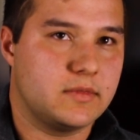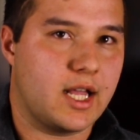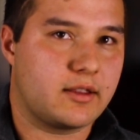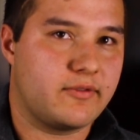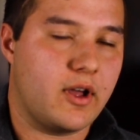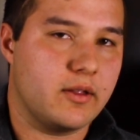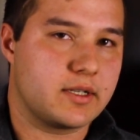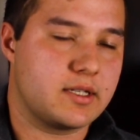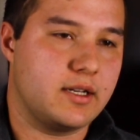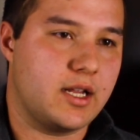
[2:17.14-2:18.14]
not the
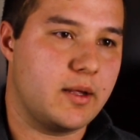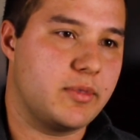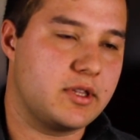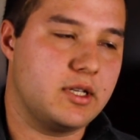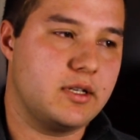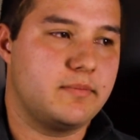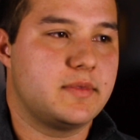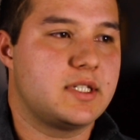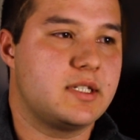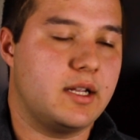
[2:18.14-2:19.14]
following Sunday, but the
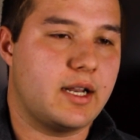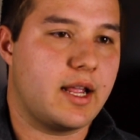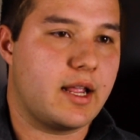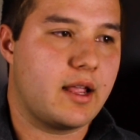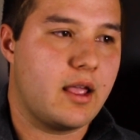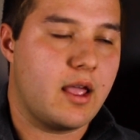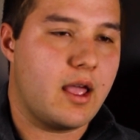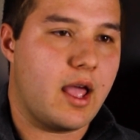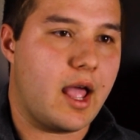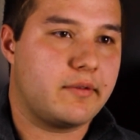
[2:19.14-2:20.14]
Sunday
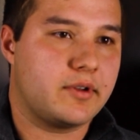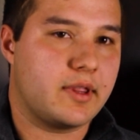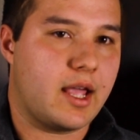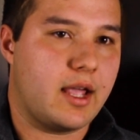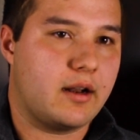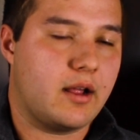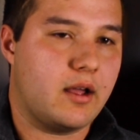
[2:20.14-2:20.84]
after that,